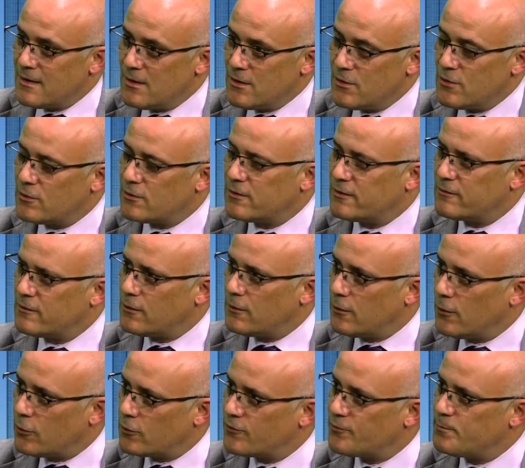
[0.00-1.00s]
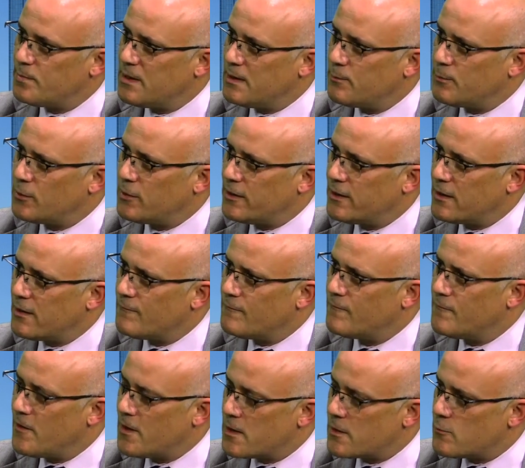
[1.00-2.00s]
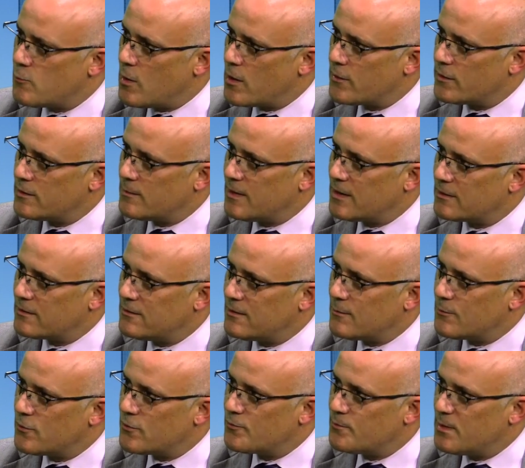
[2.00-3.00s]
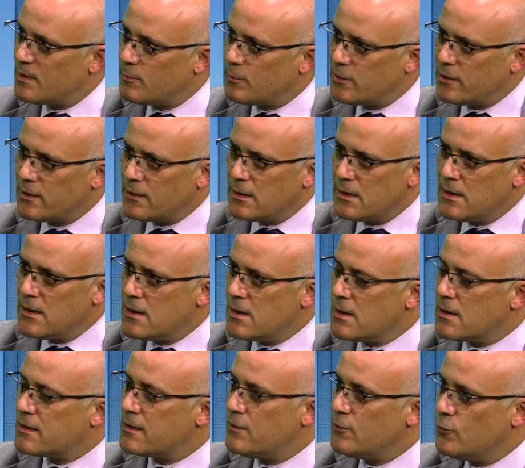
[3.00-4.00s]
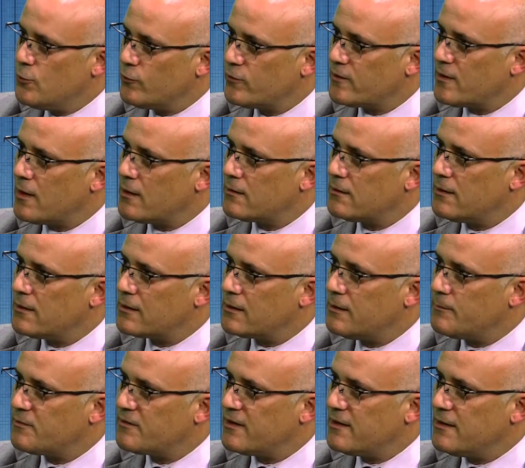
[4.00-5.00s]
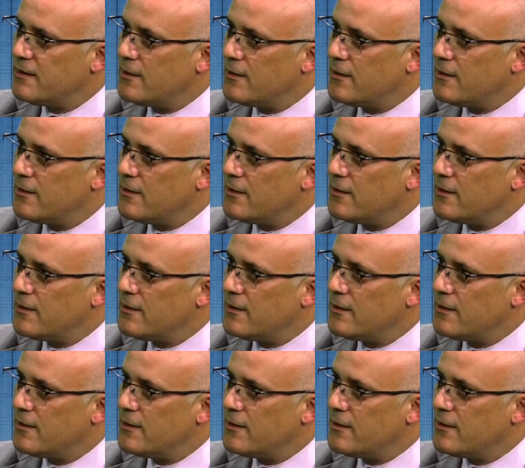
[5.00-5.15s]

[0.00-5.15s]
you know, there's a lot of people here. I'm very worried about the number of people here. Can you start the eclipse any